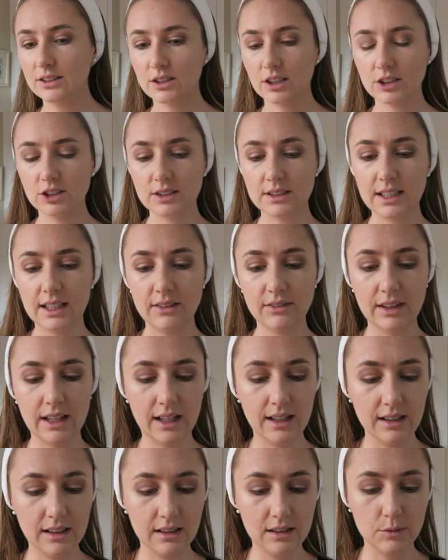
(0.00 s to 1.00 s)
So I'll just give
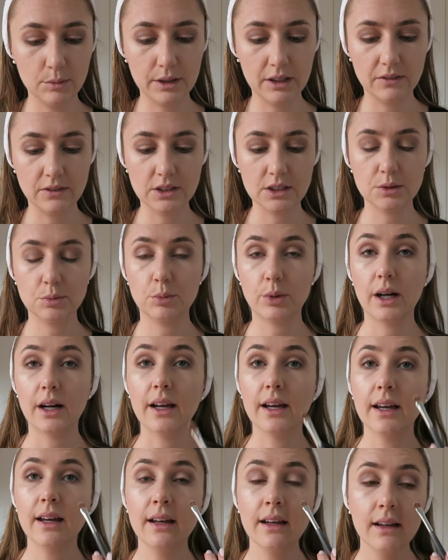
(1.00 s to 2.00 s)
that a little bit of a
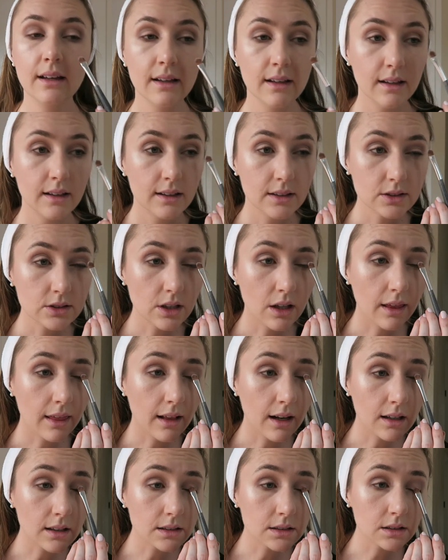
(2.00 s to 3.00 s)
spray so
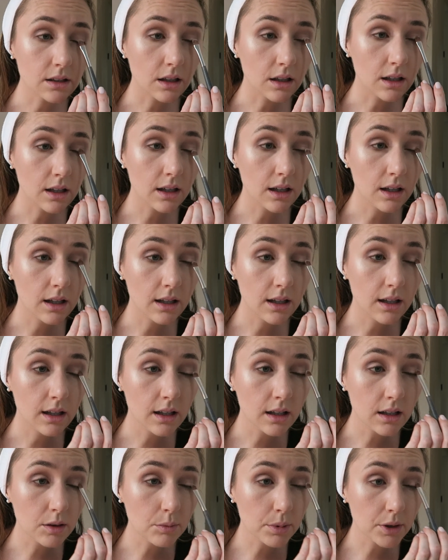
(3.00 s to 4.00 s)
that it's got a
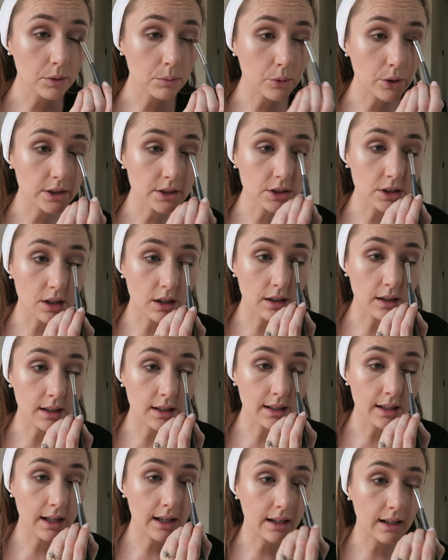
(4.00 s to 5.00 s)
little bit of moisture on
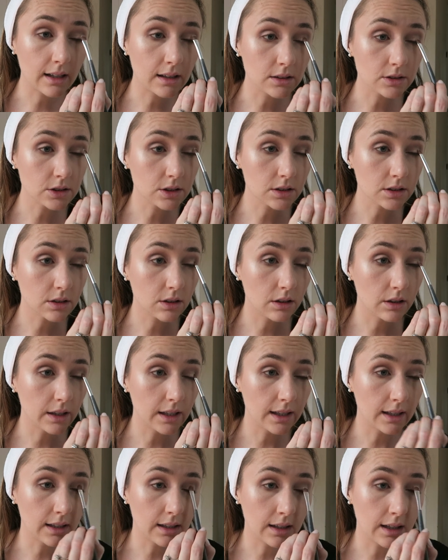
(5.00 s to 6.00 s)
it, and I'll just go
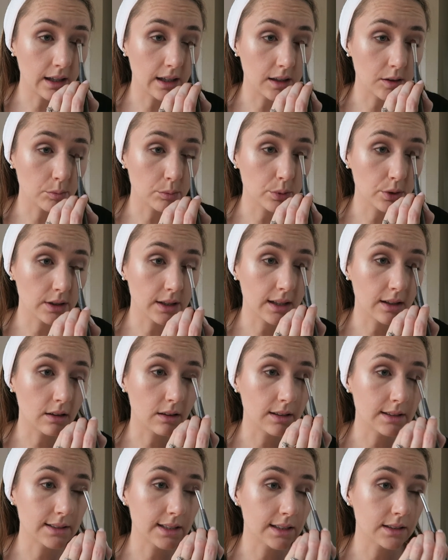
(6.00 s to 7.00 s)
in and put that
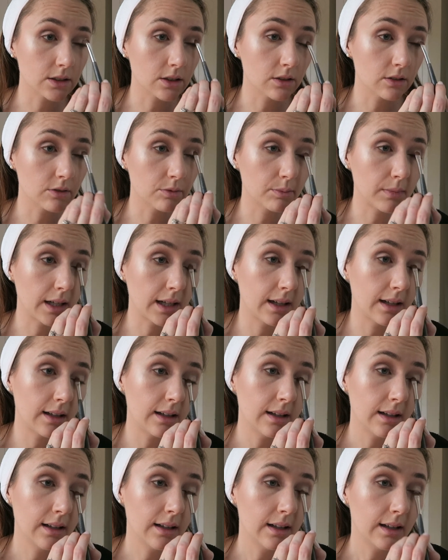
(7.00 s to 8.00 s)
on the center of my
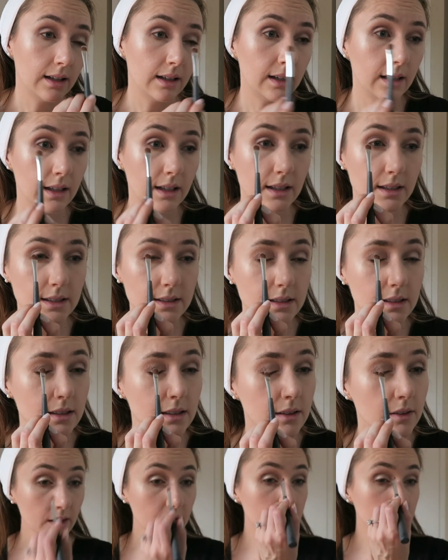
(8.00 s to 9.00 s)
lid.
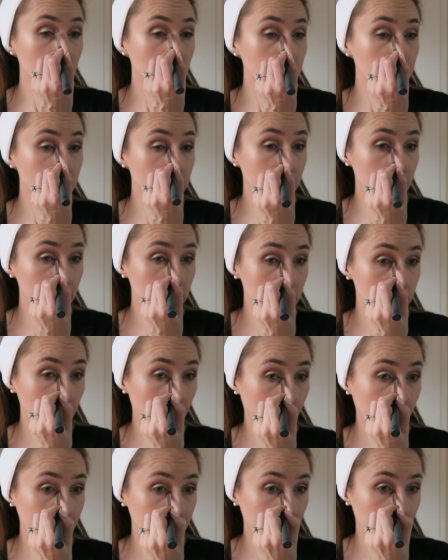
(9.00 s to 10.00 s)
So I'm just going to
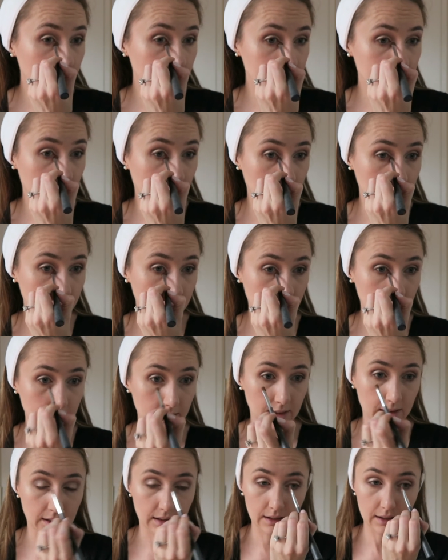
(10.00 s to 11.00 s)
drag that down in
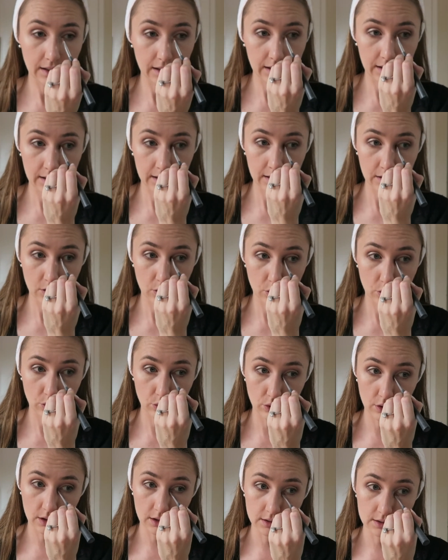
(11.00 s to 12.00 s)
the inner
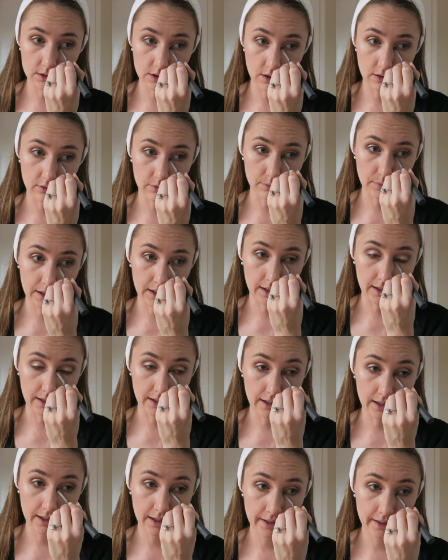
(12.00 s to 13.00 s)
corners of my
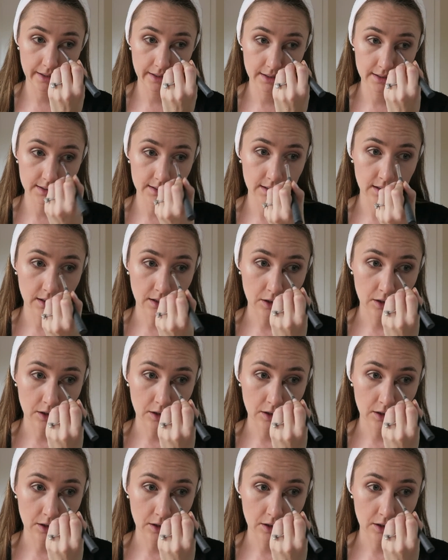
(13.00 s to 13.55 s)
eyes,